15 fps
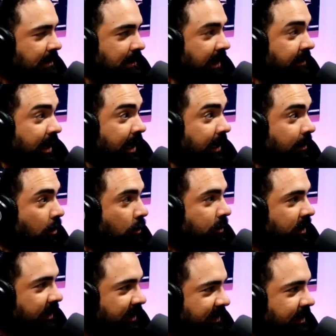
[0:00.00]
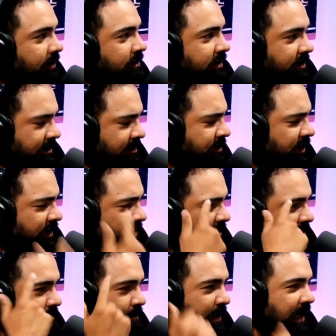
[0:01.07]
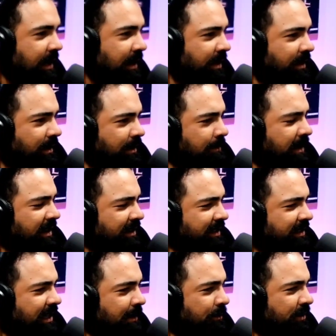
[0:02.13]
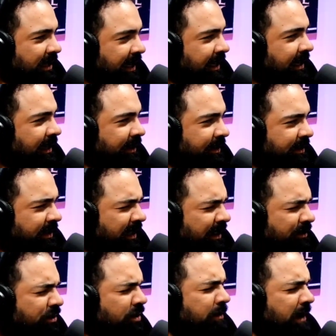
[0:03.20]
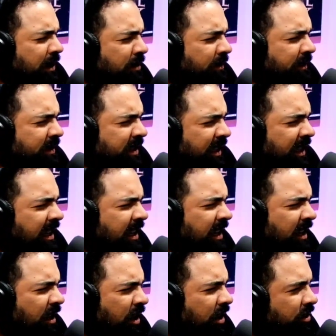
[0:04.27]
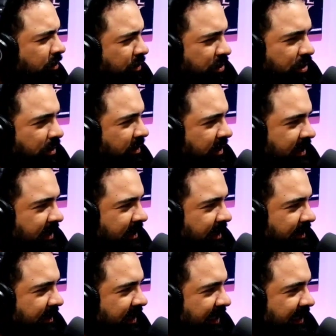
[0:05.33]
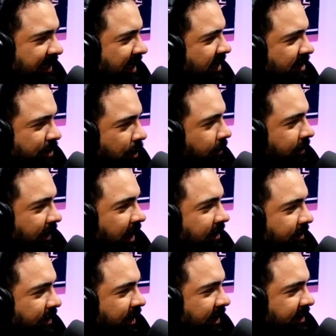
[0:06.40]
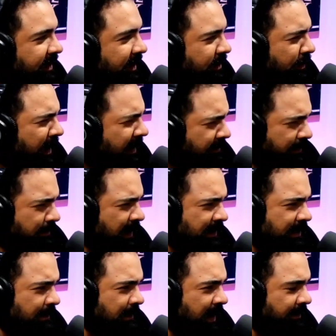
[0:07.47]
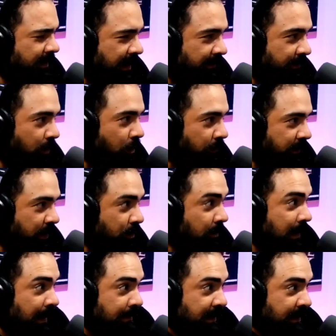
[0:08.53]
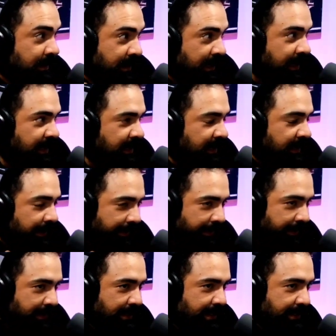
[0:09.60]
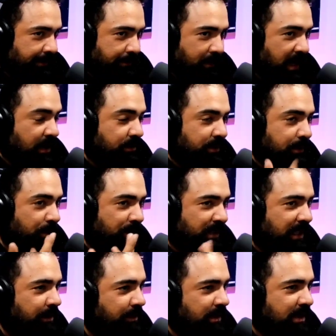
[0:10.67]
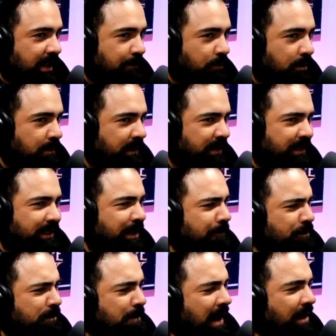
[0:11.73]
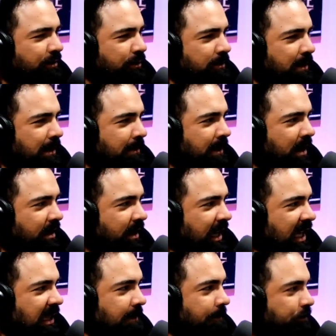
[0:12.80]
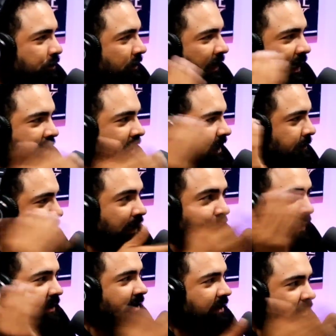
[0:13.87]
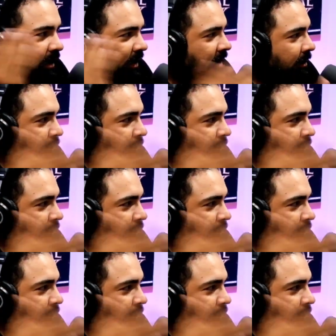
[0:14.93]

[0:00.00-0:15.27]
maybe I had COVID because it was a bit I thought about at the time I was eating. I was talking to my girlfriend. I was like, "Are you enjoying this?" And I was like, "This has no flavor." And I was like, maybe I have COVID, or maybe like I don't smoke cigarettes anymore, but something was bothering me about it. And this place,